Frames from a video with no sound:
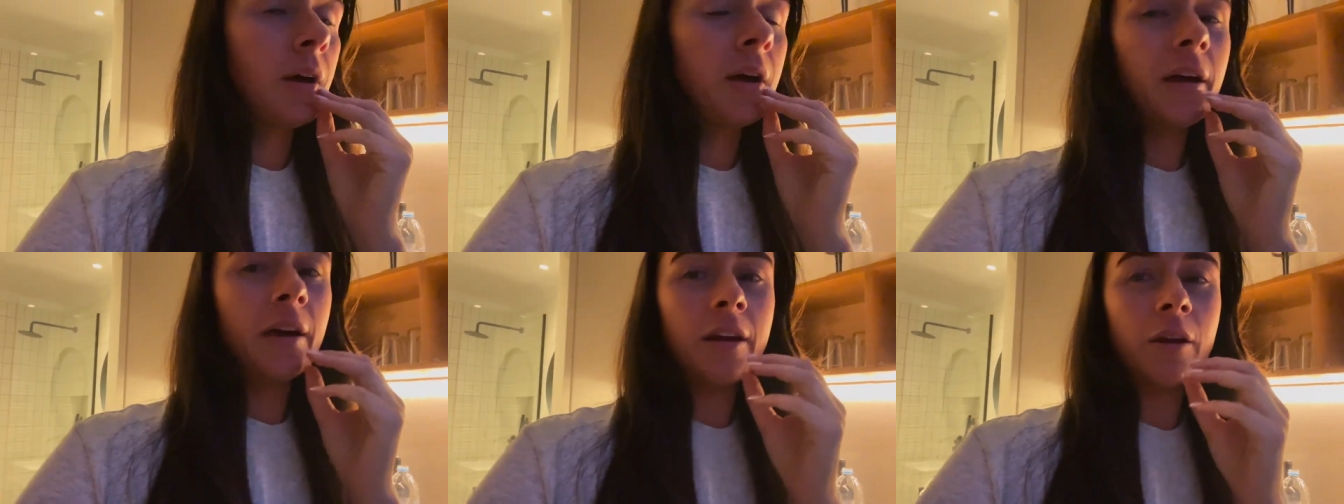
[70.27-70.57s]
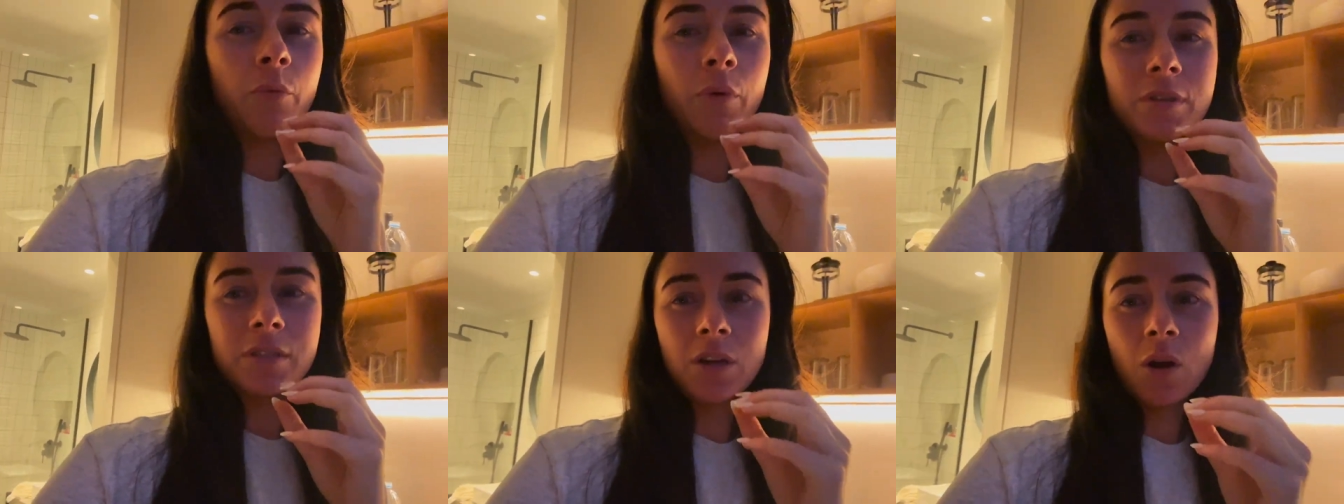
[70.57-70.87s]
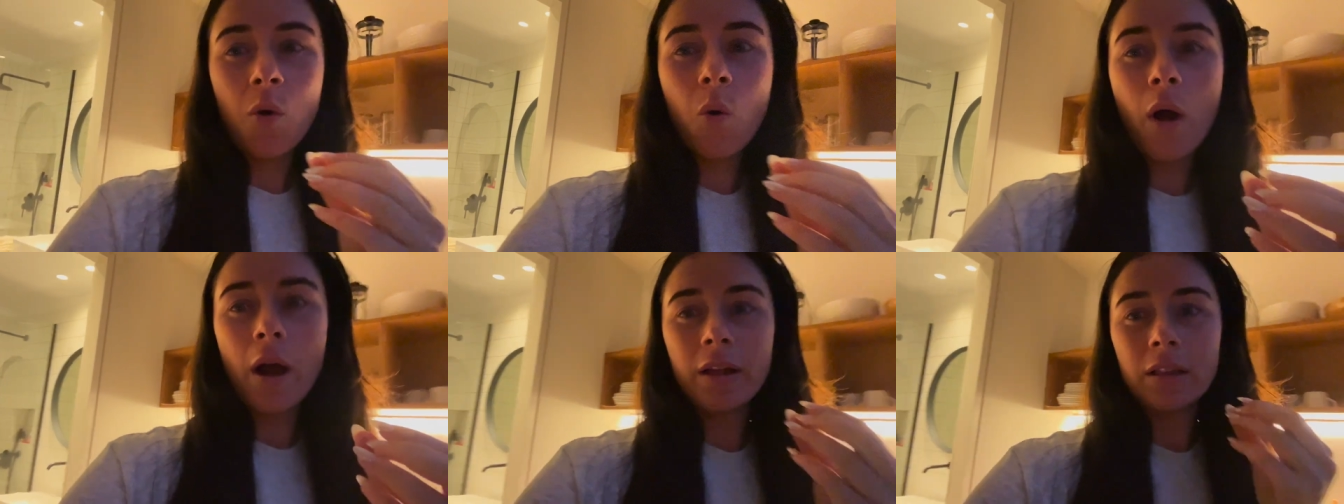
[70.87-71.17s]
and it wasn't
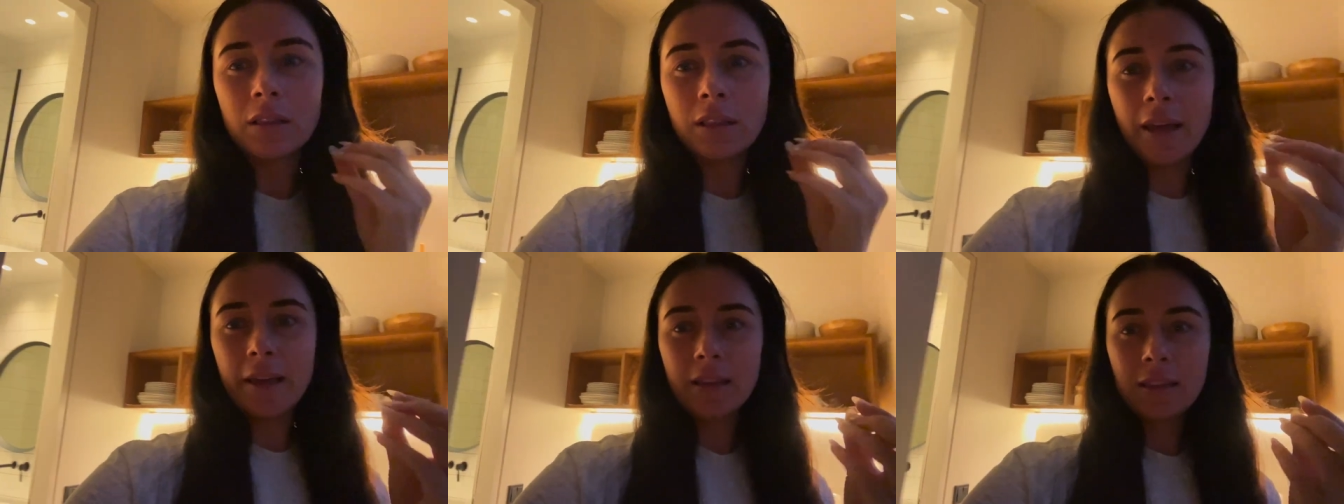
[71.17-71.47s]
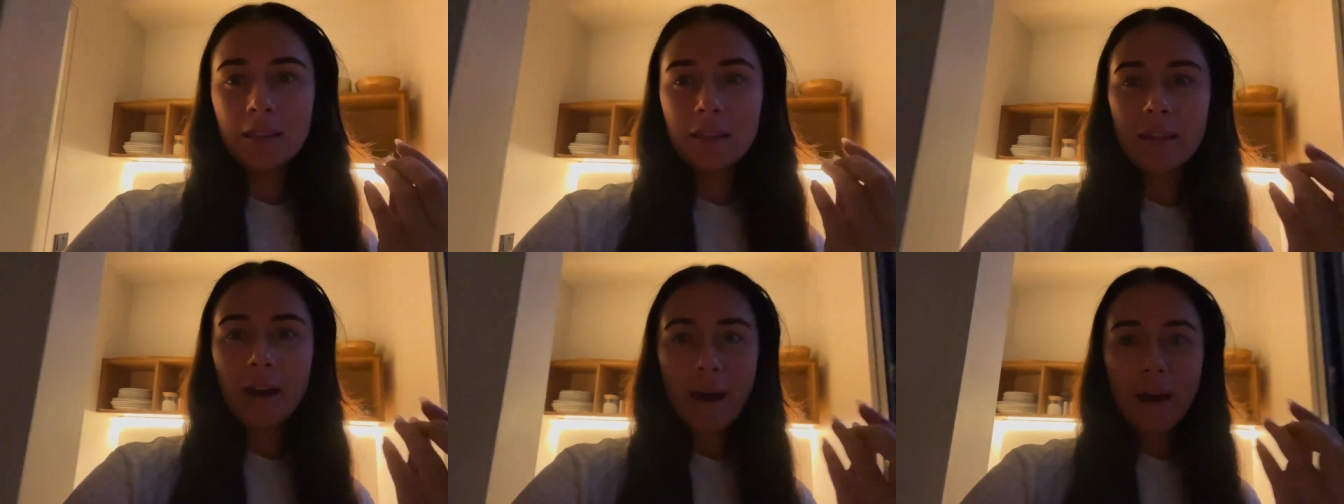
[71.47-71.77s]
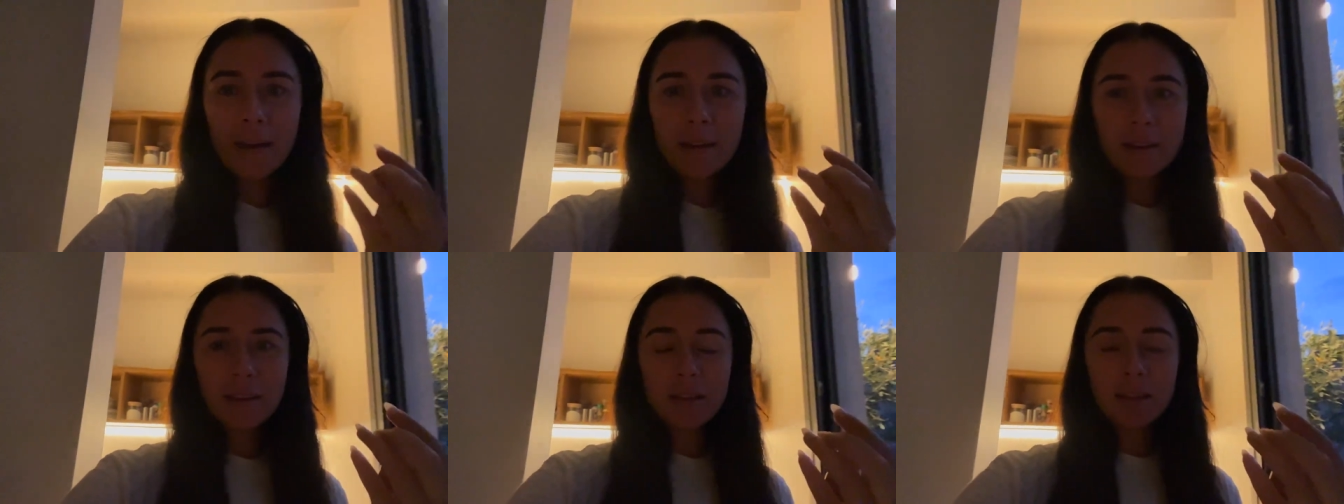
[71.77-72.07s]
quite like
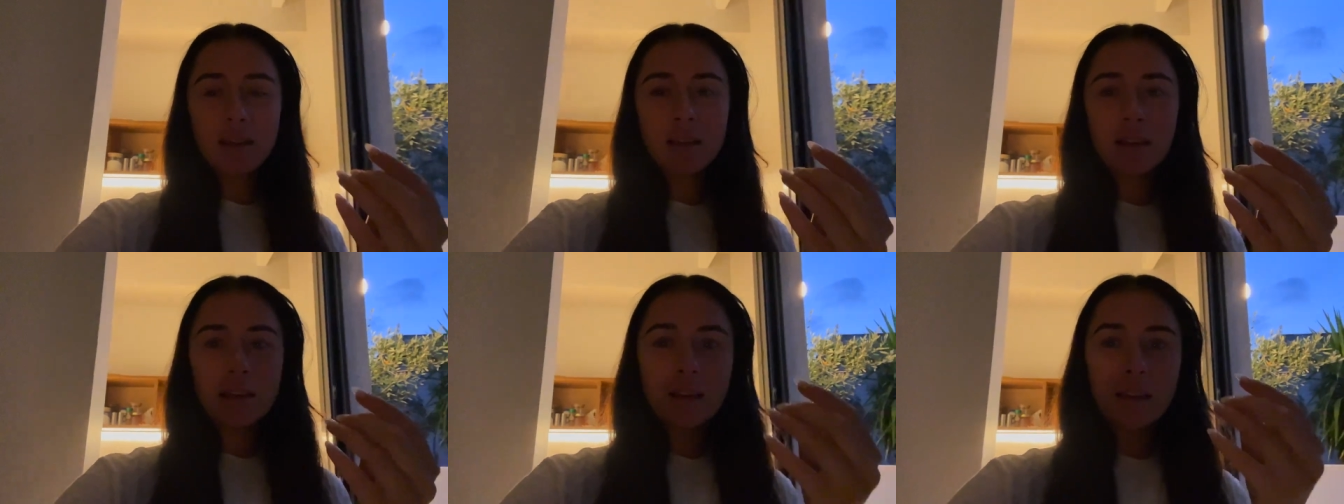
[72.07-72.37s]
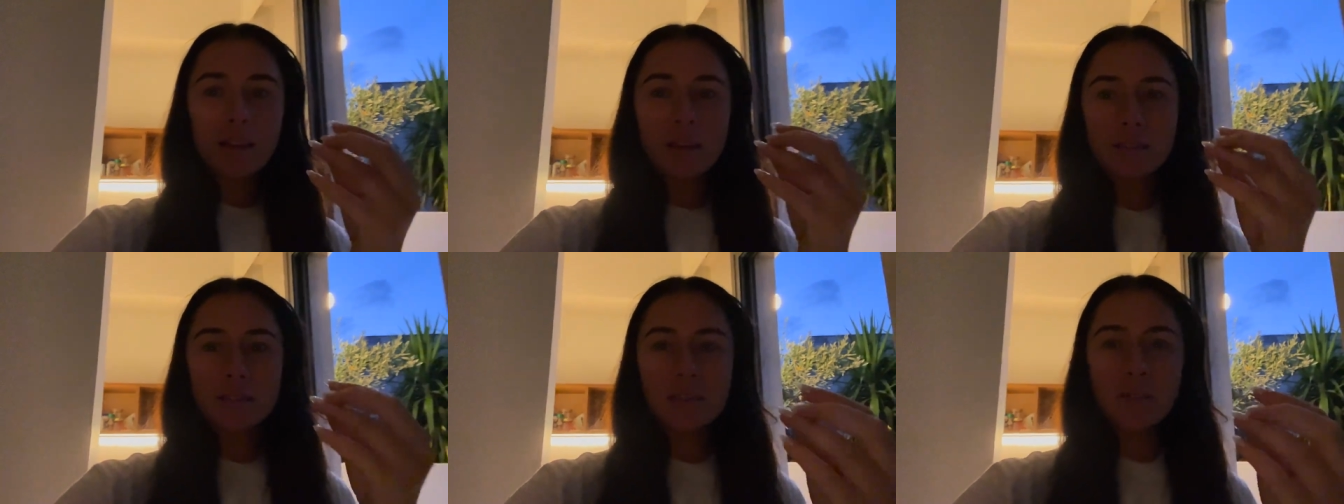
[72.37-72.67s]
that because